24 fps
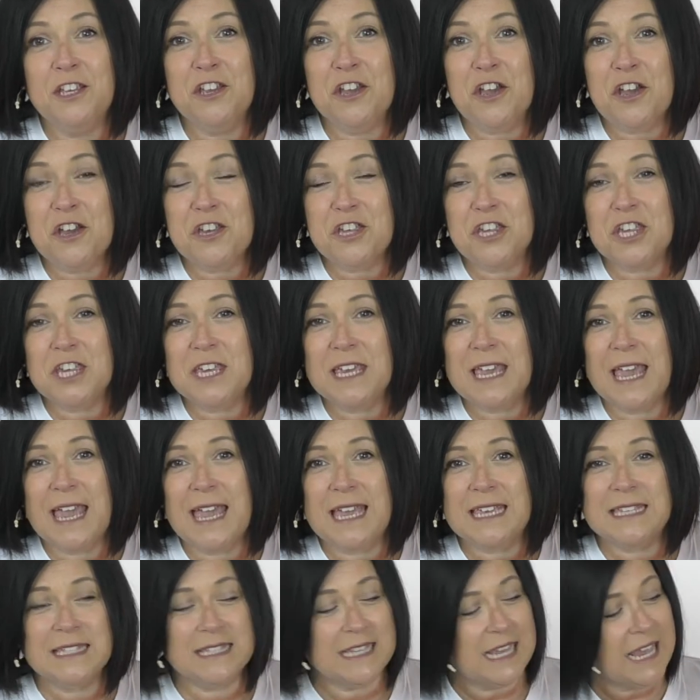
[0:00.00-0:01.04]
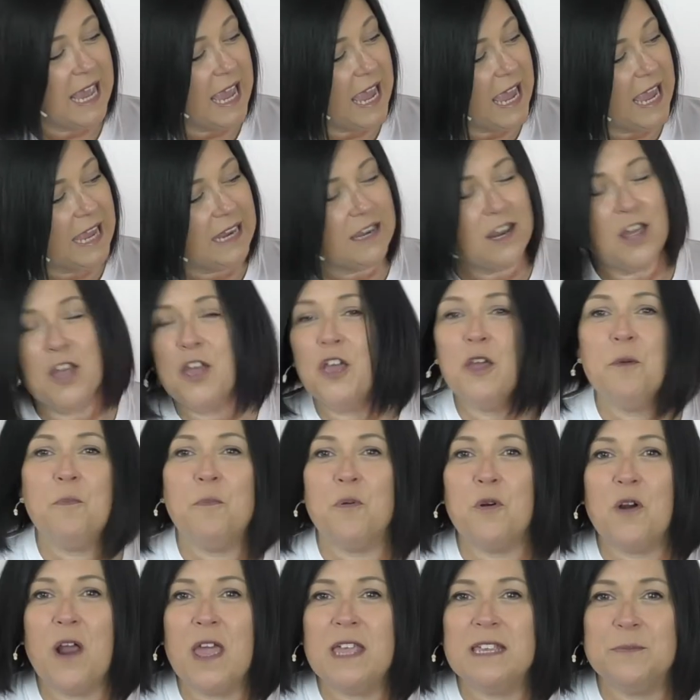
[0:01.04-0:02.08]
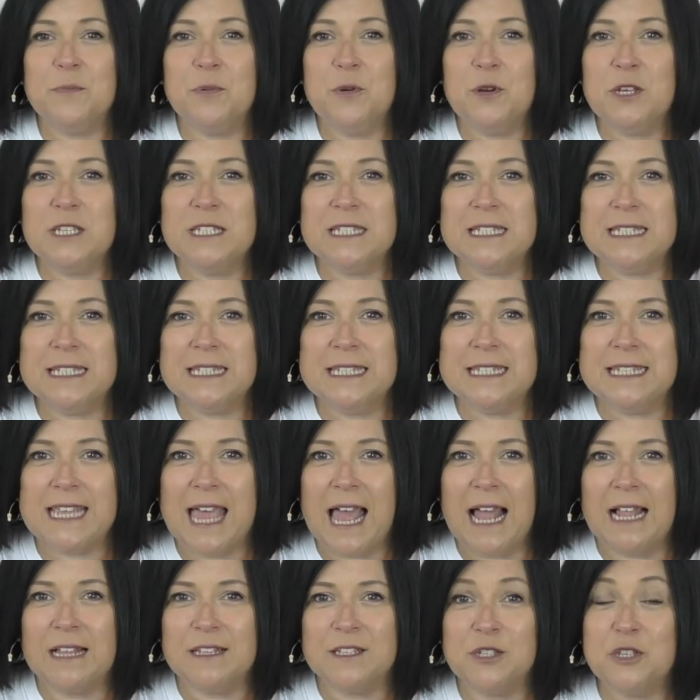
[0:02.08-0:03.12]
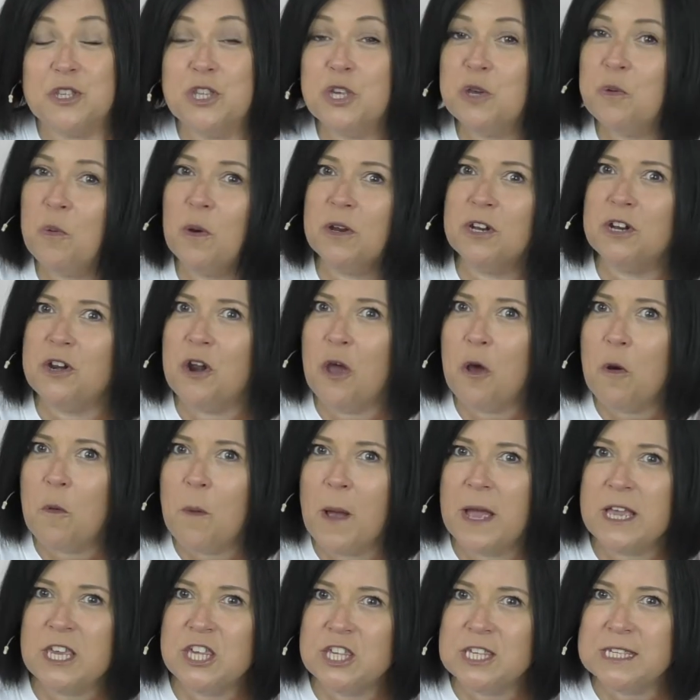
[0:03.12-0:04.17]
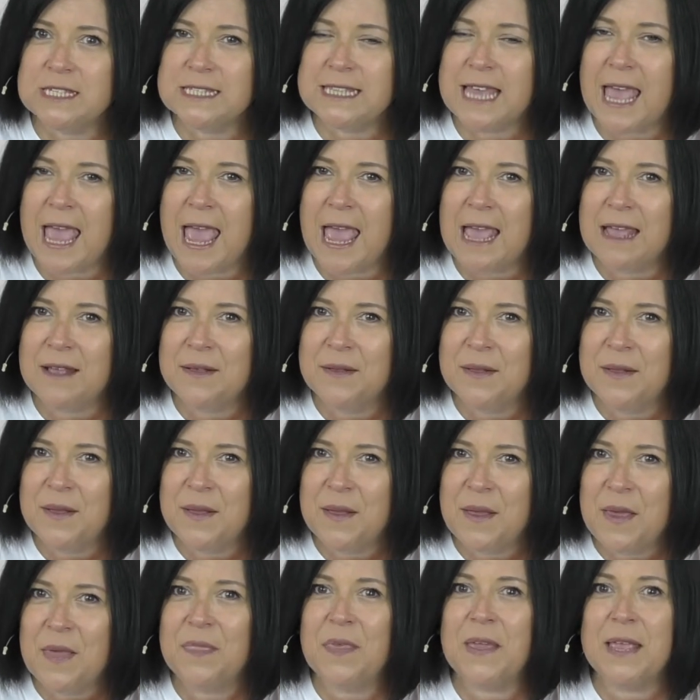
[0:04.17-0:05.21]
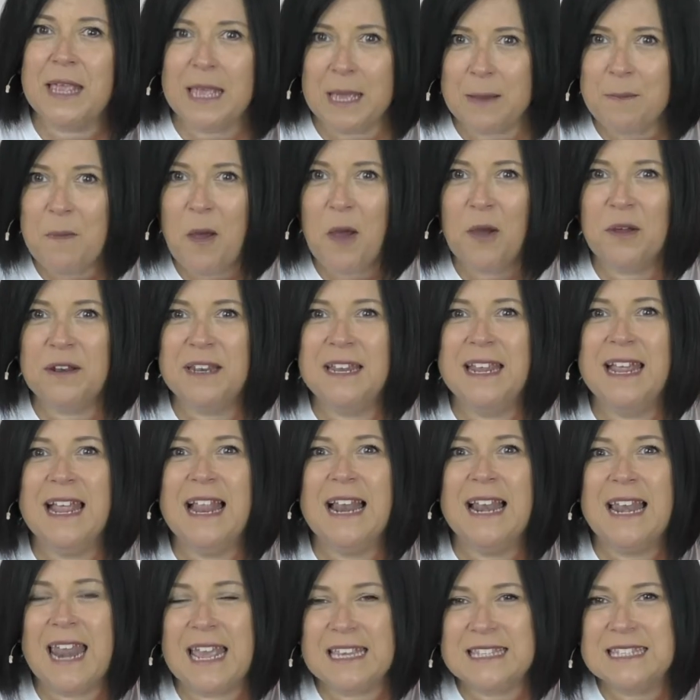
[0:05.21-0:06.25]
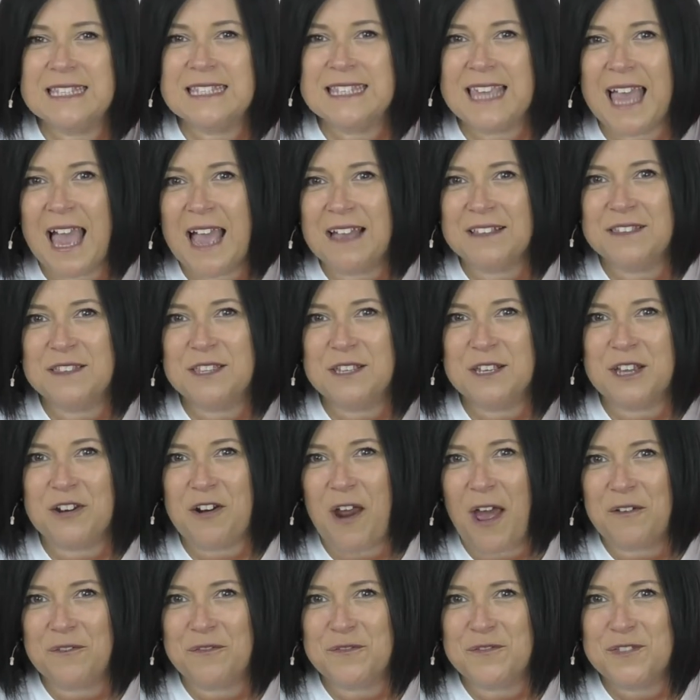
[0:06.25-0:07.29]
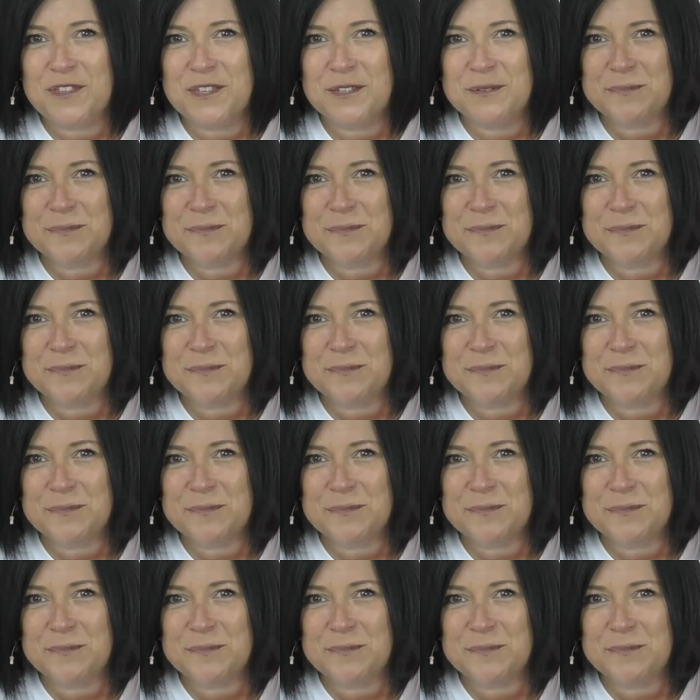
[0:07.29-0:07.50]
she is in her prison cell. So do you want to know why she's there? Then come on, let's start the craft.